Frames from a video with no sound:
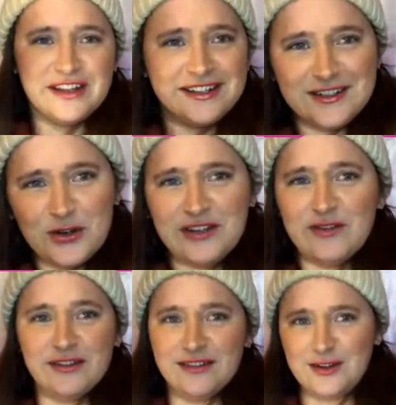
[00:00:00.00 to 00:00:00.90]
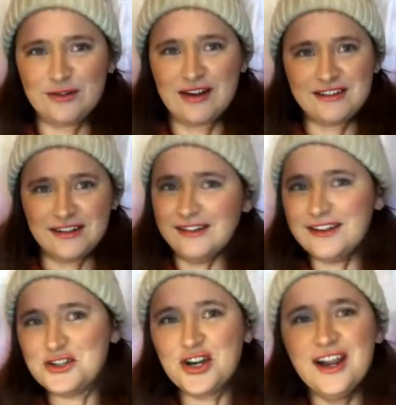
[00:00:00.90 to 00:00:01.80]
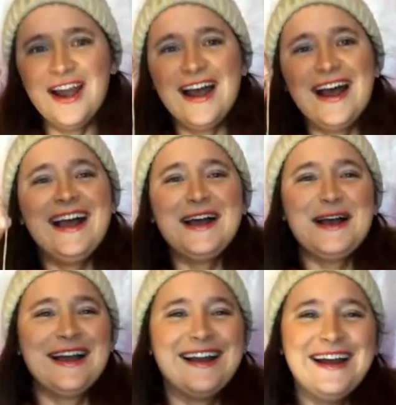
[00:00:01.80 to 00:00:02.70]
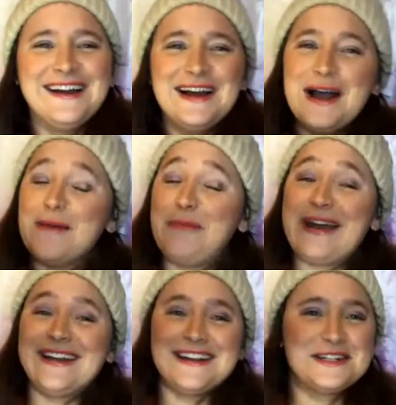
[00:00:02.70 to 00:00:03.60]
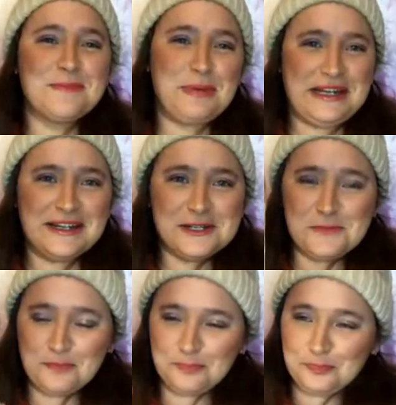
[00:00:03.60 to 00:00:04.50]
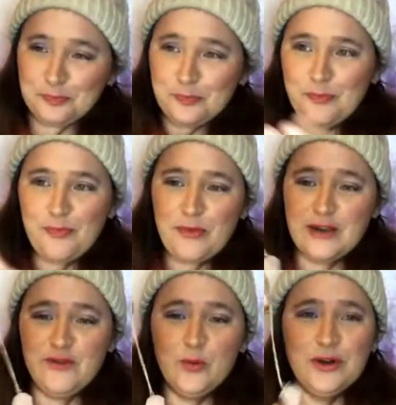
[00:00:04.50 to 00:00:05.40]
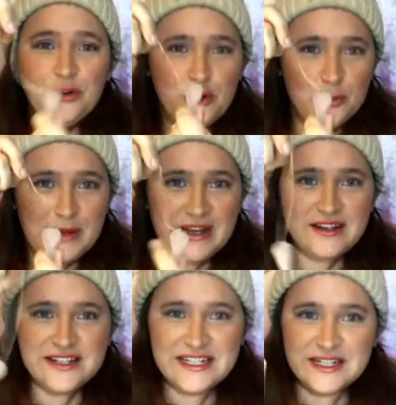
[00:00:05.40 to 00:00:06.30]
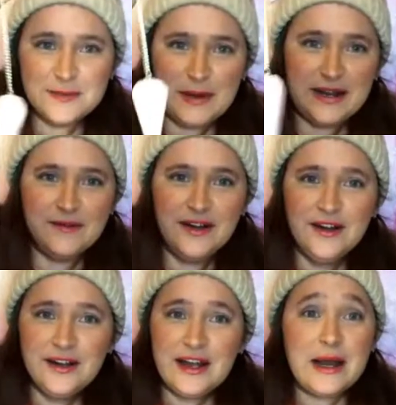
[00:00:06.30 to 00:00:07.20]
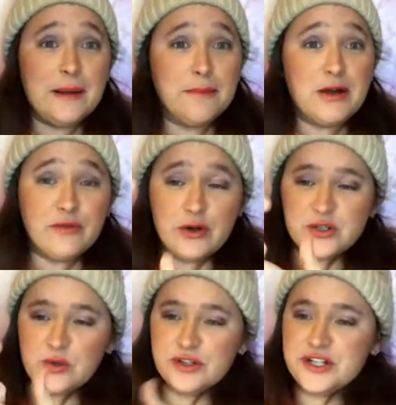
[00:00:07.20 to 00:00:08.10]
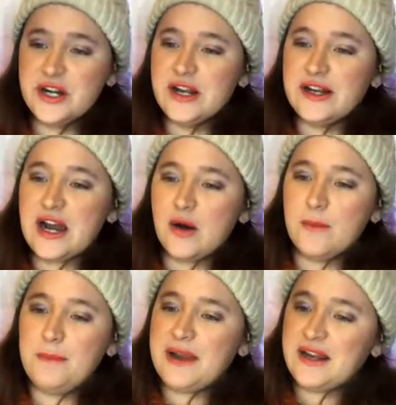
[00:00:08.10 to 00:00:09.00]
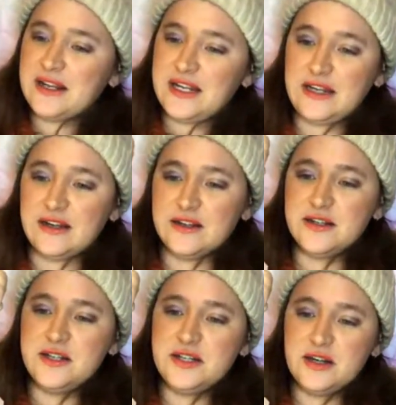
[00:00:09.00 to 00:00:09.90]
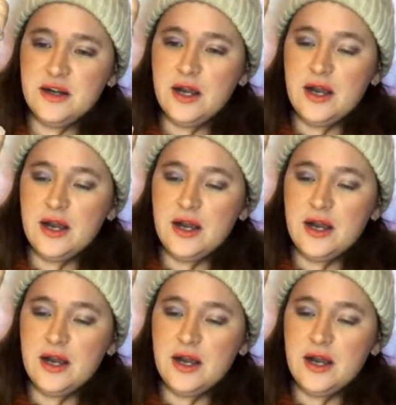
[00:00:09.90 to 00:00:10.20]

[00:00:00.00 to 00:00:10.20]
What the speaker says: That's not even correct English. Beth has appeared. If you're wondering who Beth is, this is Beth. My rose quartz. Now, Beth is